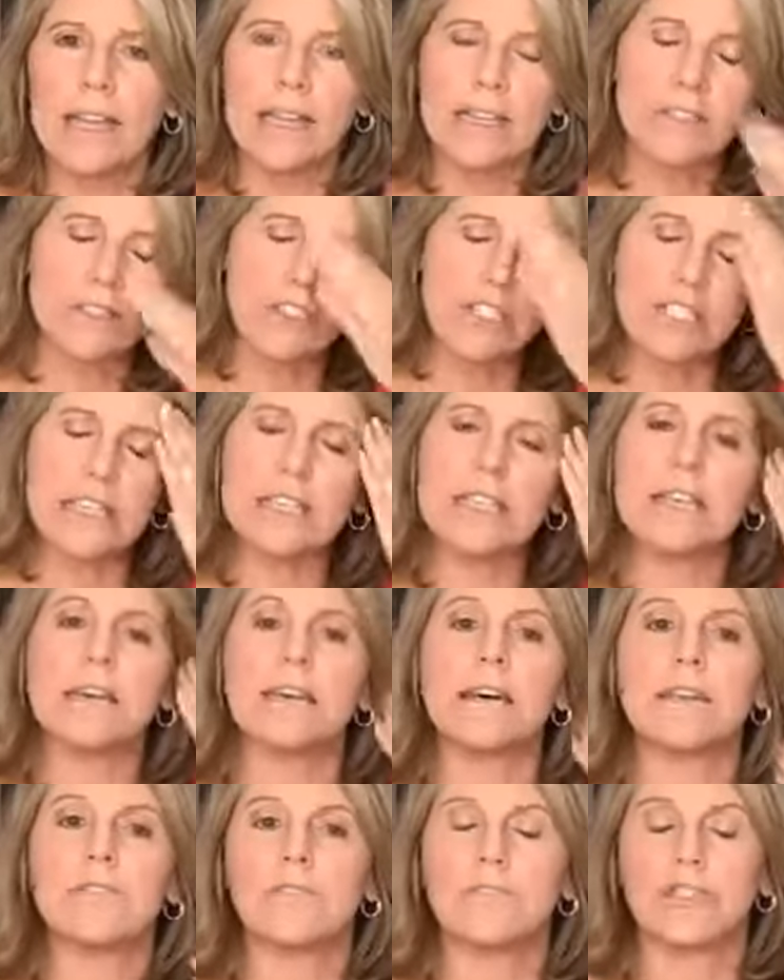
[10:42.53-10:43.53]
she
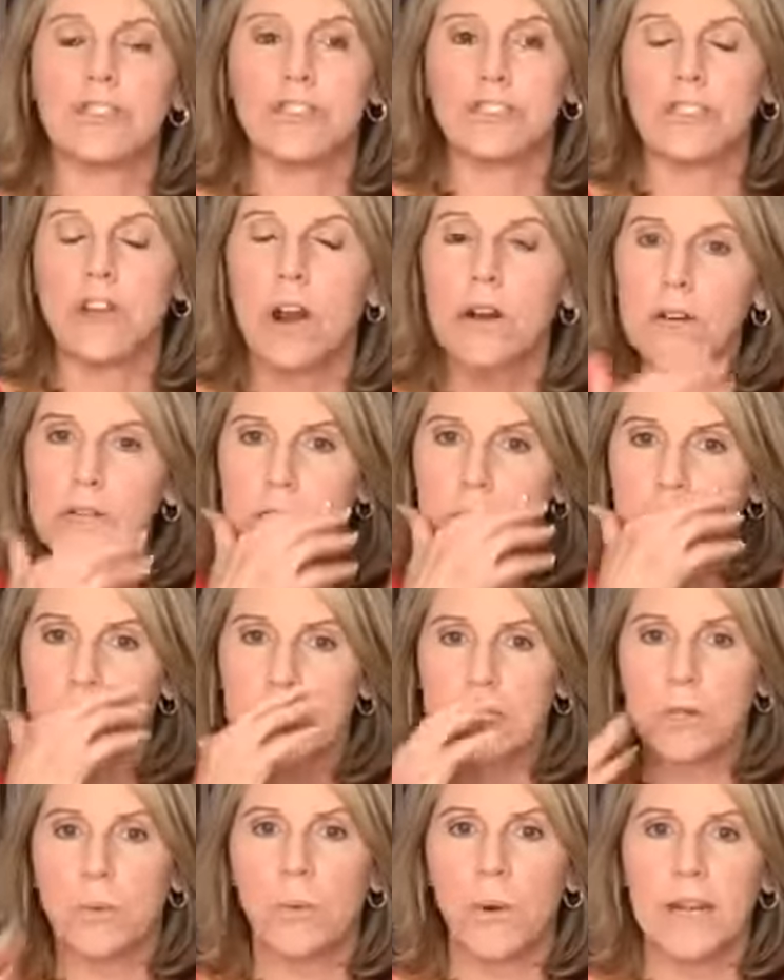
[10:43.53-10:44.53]
started
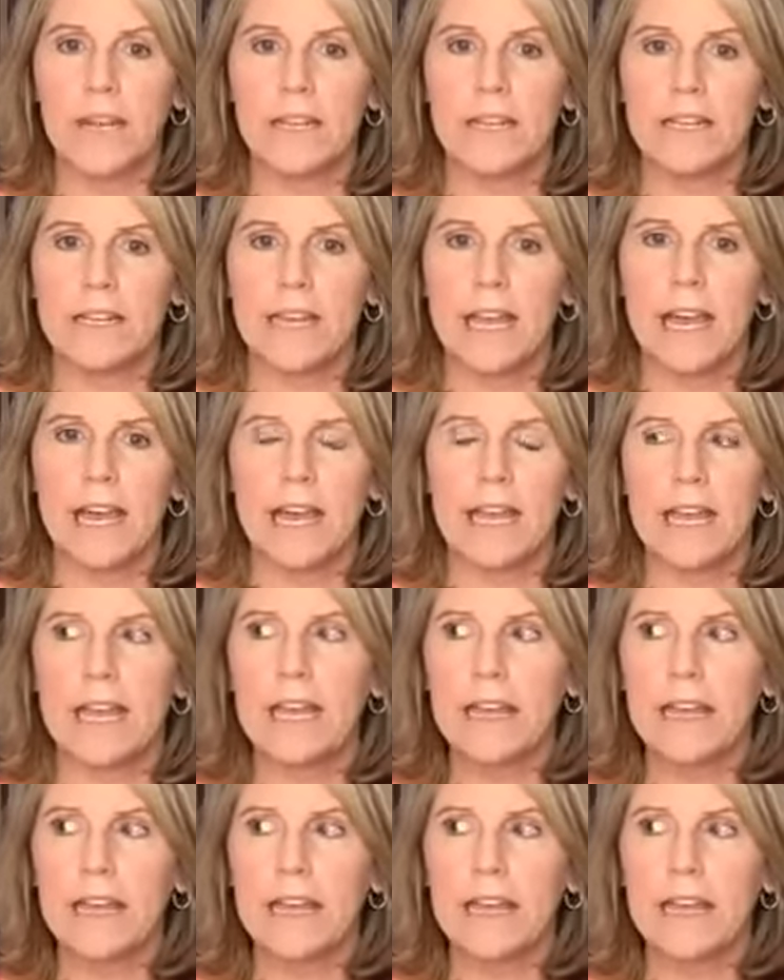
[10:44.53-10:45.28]
doing 20 a day.